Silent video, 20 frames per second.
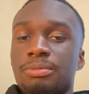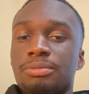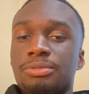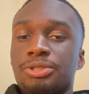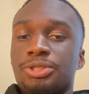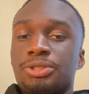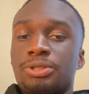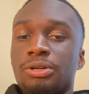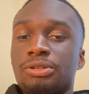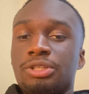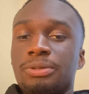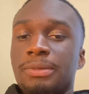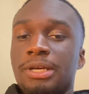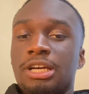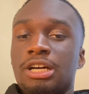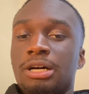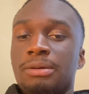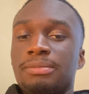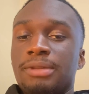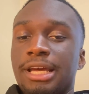start to
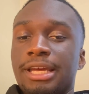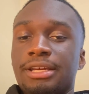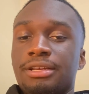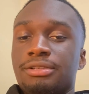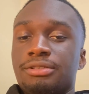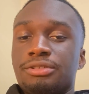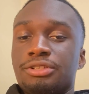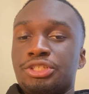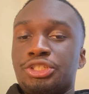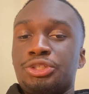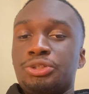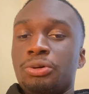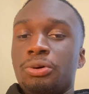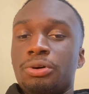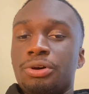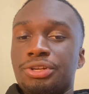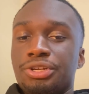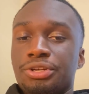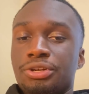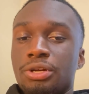become like
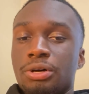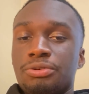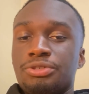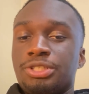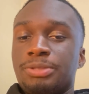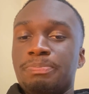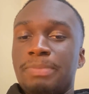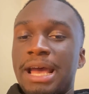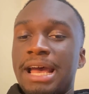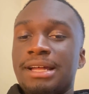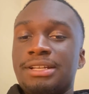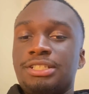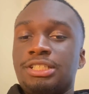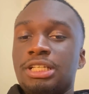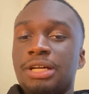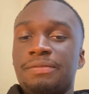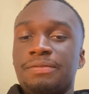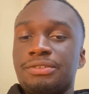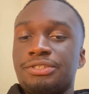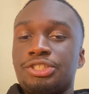destroyed. You know, bad
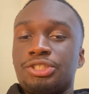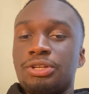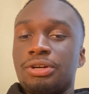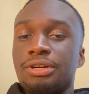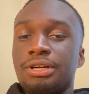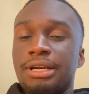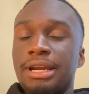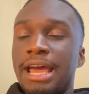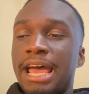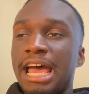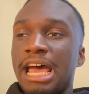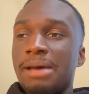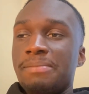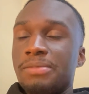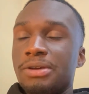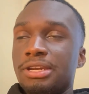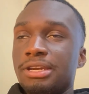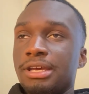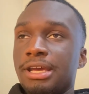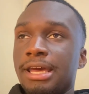stuff has started to
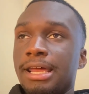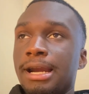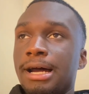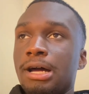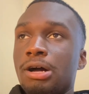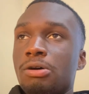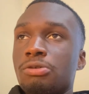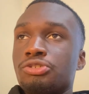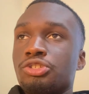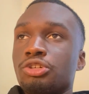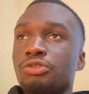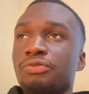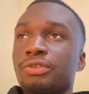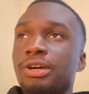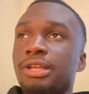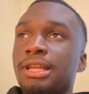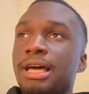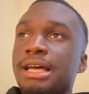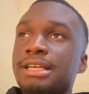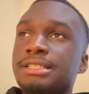happen. And I also
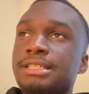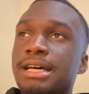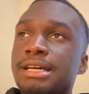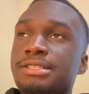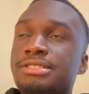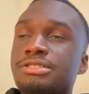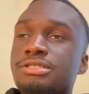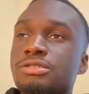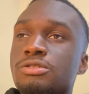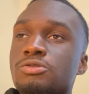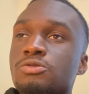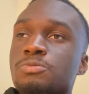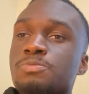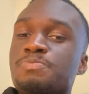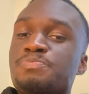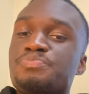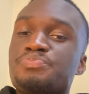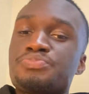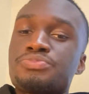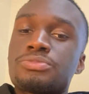realized that too.
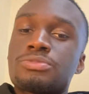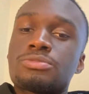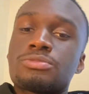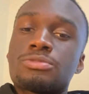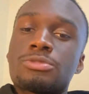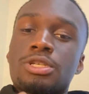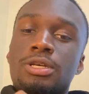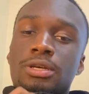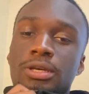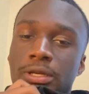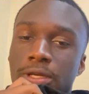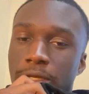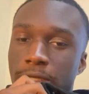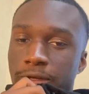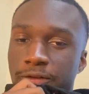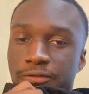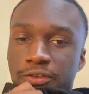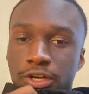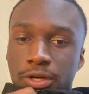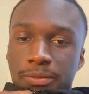
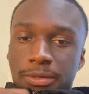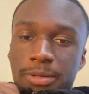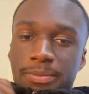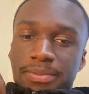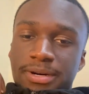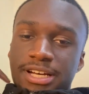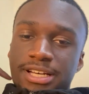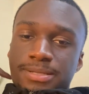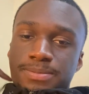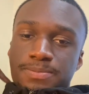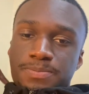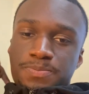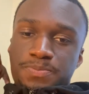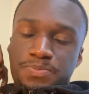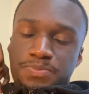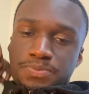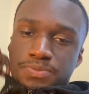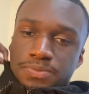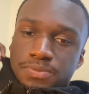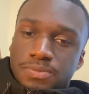You feel me? But,
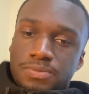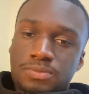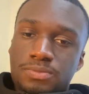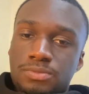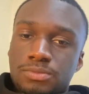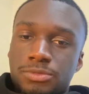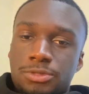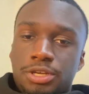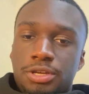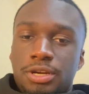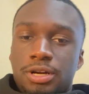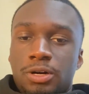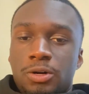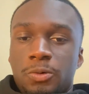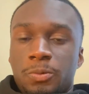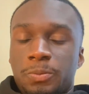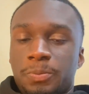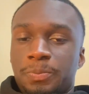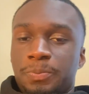you know,